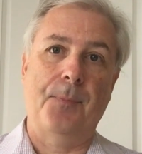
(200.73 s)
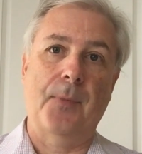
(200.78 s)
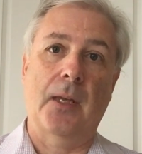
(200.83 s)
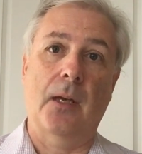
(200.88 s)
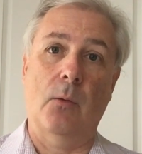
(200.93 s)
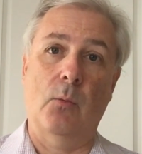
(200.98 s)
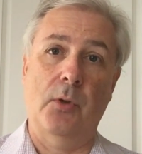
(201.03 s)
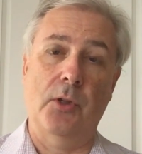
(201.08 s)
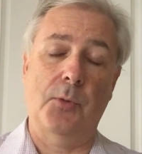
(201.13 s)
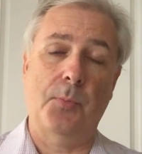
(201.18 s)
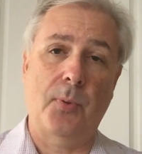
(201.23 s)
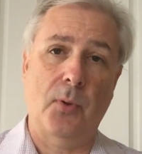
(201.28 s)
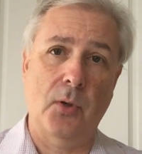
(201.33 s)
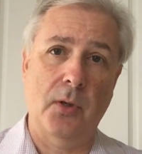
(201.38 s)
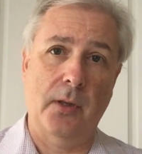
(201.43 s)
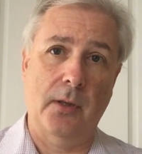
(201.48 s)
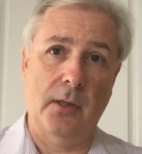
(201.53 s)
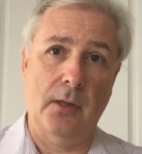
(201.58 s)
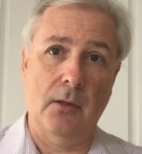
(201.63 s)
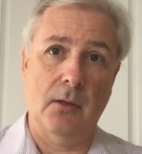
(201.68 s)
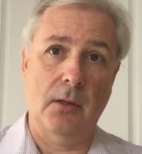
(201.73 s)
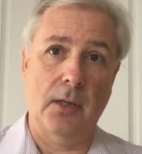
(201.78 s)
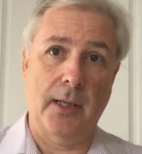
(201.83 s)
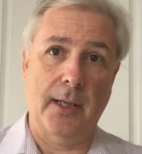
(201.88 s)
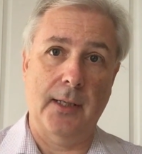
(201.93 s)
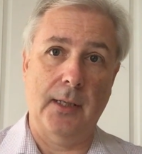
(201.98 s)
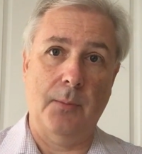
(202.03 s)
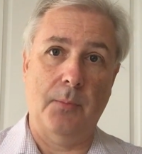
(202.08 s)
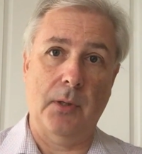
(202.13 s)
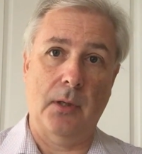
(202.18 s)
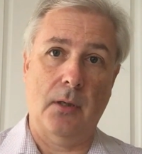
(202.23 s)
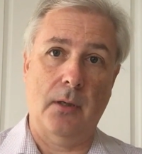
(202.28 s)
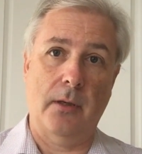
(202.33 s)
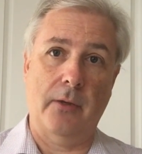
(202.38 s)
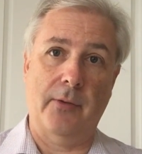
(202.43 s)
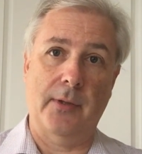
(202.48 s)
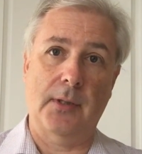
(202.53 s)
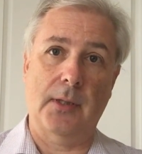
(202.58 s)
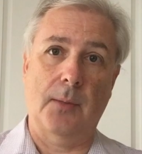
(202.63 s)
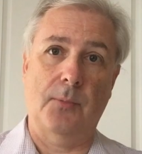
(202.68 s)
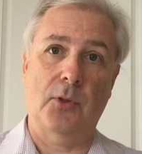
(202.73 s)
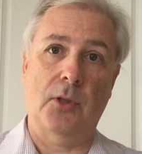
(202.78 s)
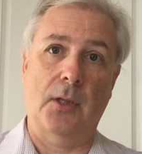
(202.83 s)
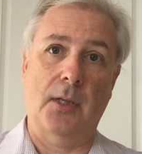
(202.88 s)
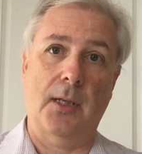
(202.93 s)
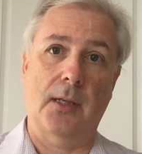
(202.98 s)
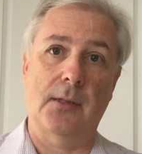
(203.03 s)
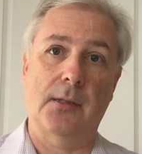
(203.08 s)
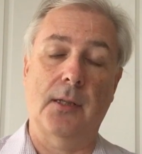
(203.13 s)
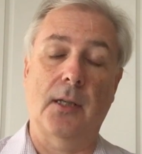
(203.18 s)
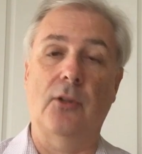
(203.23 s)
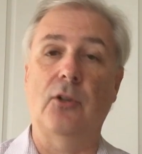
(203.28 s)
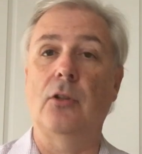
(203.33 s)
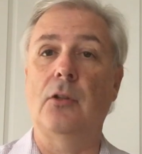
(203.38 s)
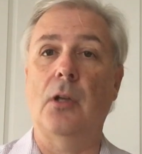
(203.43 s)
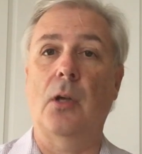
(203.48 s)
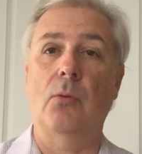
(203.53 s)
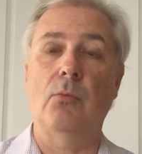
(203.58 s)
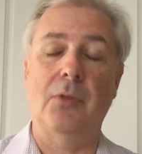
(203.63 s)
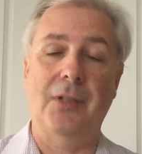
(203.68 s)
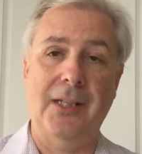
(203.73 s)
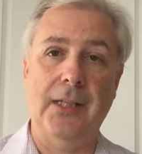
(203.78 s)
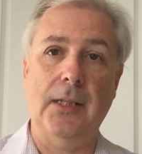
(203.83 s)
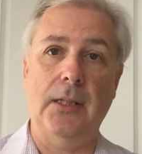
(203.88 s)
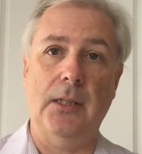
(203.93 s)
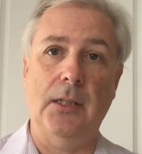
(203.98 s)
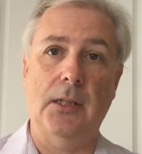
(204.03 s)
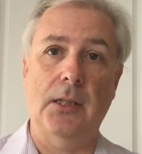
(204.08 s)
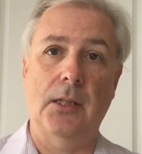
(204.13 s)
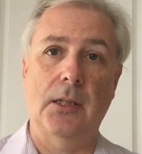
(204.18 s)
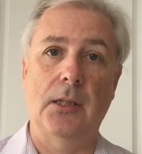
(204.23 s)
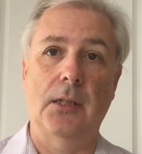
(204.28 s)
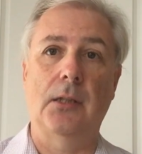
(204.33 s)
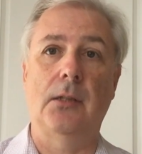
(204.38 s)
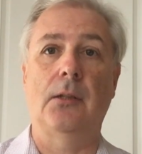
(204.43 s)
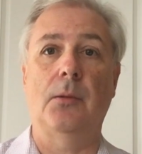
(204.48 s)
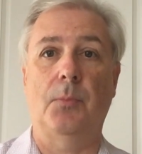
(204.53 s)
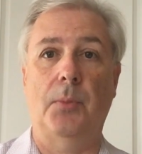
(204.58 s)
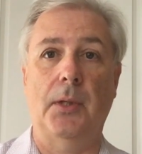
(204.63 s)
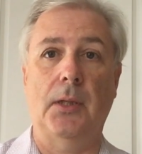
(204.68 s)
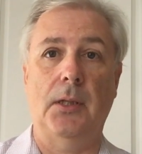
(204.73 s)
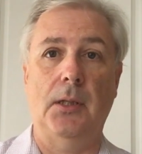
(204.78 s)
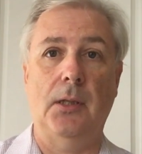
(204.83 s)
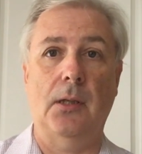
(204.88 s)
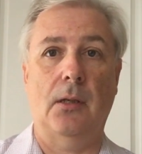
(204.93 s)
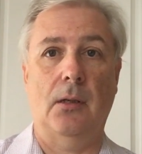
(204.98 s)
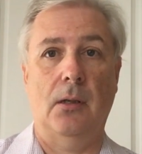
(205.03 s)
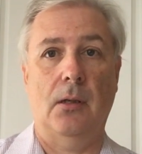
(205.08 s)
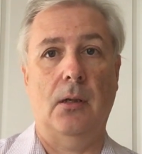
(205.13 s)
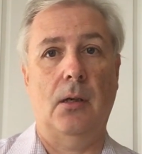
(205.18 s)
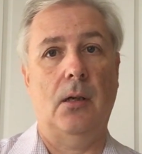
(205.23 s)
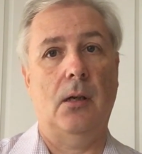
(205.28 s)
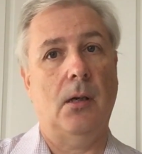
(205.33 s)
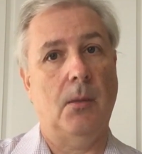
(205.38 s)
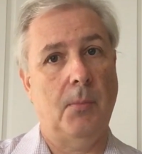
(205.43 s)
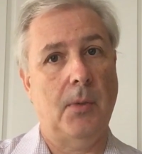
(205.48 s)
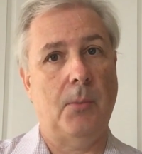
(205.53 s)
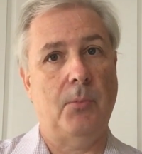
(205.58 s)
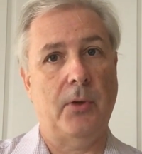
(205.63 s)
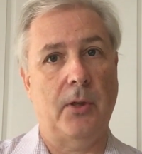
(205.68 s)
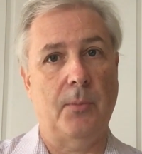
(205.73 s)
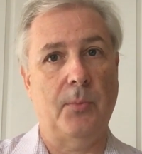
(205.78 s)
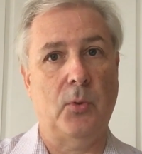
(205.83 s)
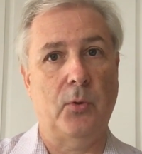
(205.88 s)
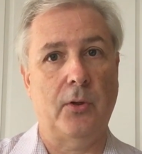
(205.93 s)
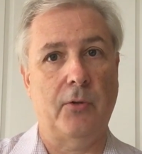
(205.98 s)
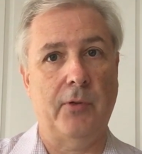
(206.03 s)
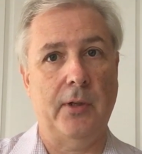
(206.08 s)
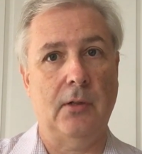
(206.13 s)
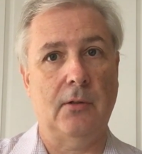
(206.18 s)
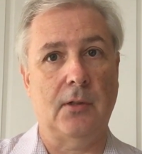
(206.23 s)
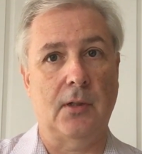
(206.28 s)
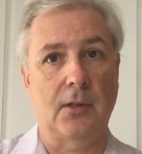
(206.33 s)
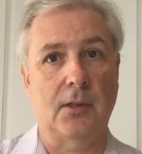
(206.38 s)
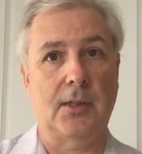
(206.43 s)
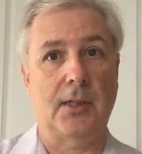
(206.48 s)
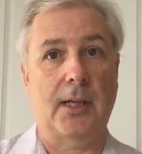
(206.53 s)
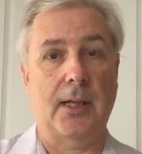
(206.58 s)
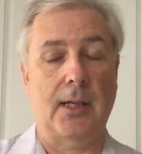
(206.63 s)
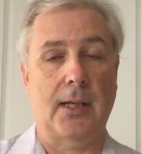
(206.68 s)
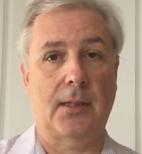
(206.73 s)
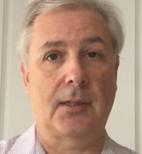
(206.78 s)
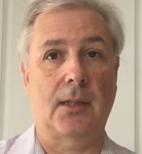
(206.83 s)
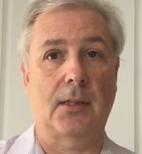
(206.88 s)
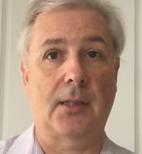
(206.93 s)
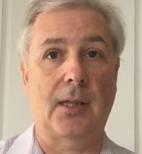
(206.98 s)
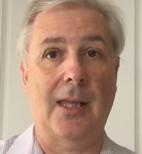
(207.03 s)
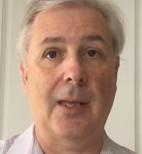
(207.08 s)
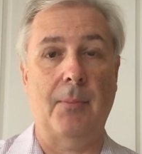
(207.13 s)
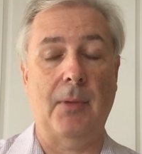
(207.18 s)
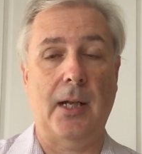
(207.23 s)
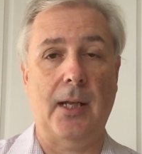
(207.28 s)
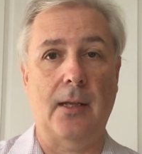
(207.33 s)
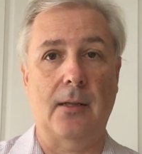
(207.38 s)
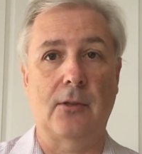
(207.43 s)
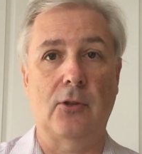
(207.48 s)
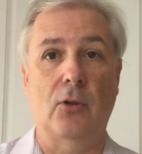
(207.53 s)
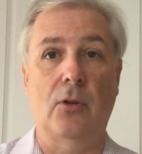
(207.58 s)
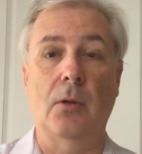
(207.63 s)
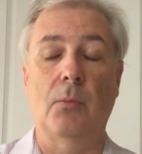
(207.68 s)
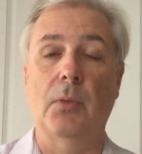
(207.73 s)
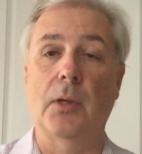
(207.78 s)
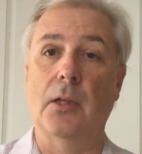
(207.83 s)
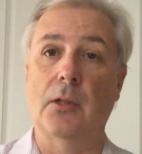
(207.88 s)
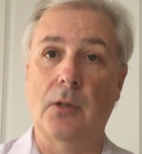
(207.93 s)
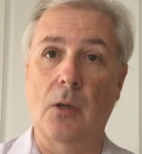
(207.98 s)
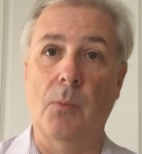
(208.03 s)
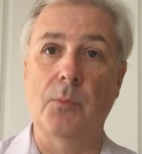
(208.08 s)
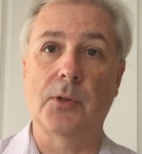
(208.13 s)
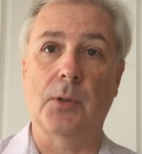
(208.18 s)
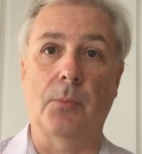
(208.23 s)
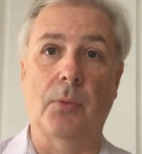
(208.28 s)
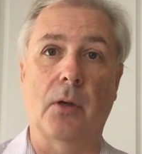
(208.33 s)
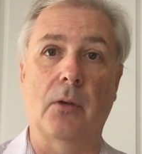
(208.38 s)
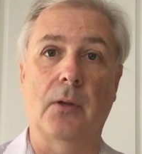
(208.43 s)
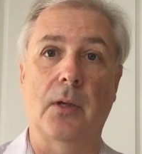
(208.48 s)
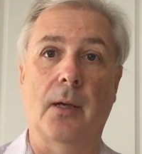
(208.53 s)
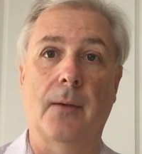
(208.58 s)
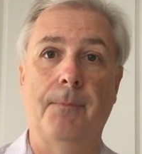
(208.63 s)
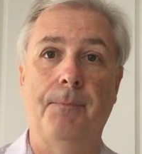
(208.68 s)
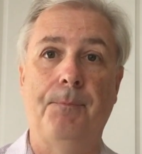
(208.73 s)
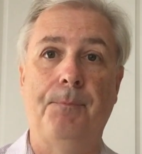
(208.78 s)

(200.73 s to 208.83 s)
At which point the young lady behind the reception desk said, you don't need to be a member of the Board of Realtors to get access to the MLS. You can be a Thompson broker.